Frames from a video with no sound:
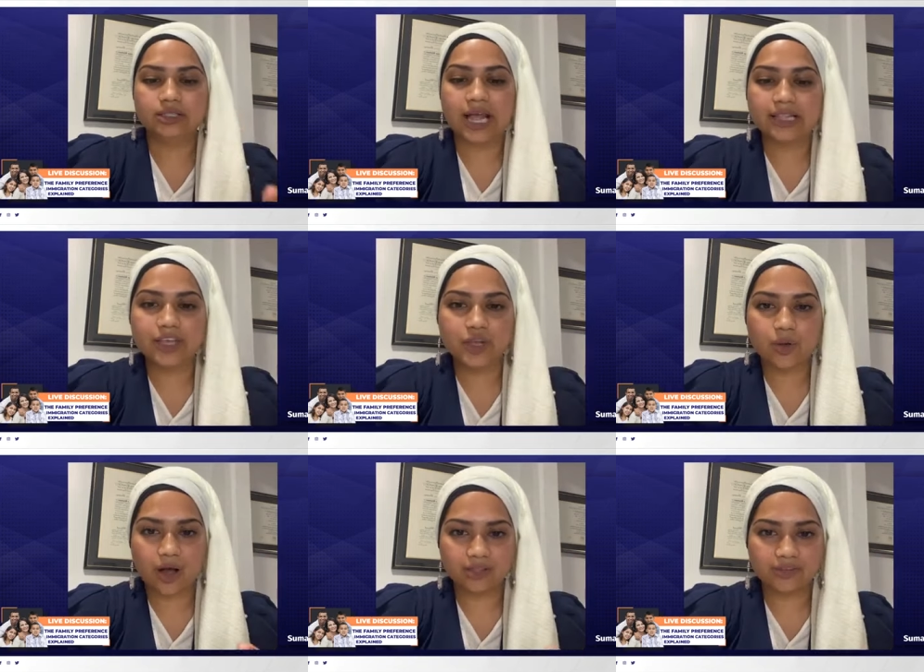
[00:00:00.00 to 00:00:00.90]
Telling
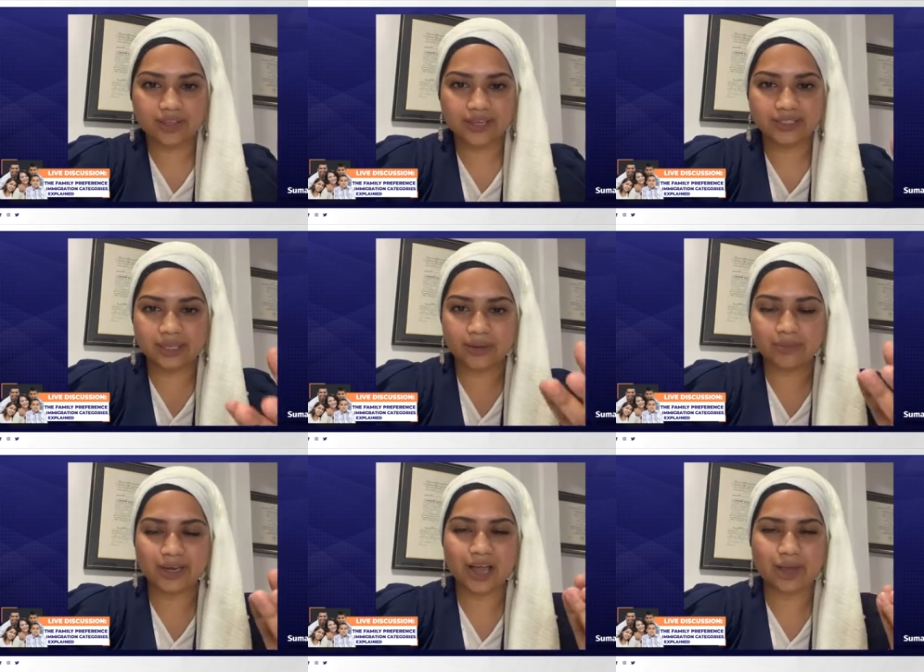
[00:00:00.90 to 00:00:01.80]
you all of this
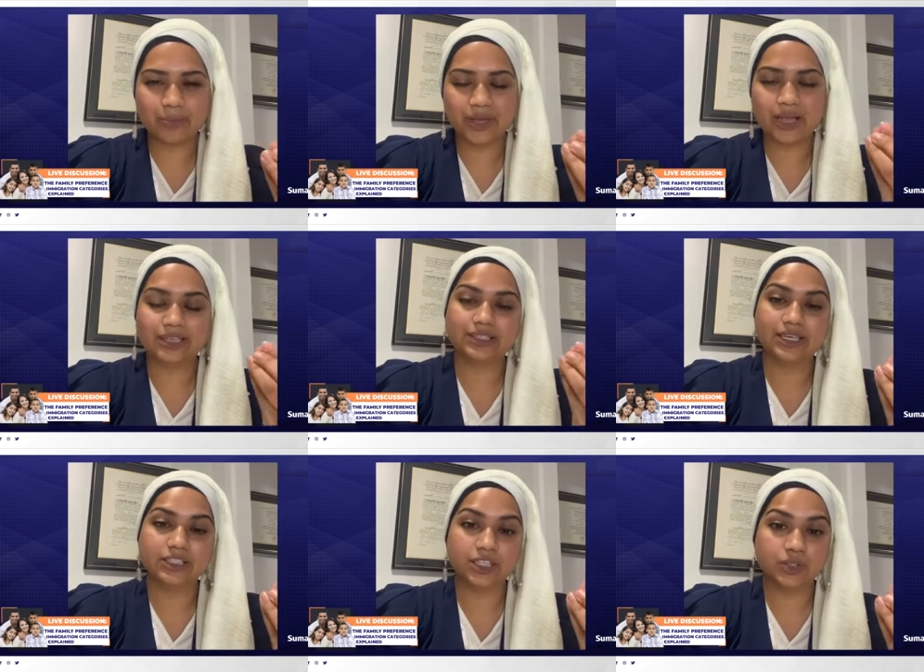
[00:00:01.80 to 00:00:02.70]
may not be as
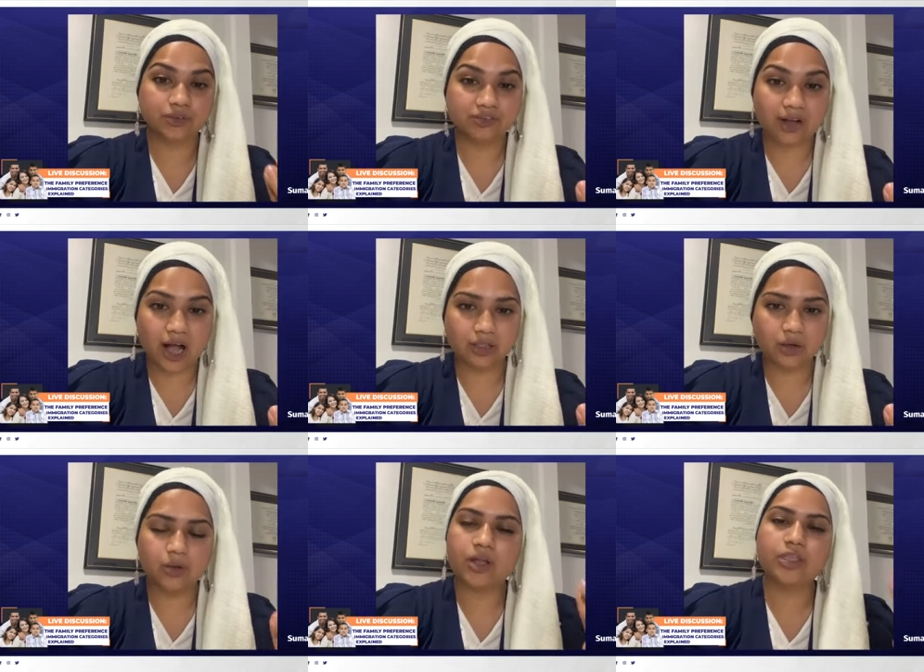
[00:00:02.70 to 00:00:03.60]
easy to follow.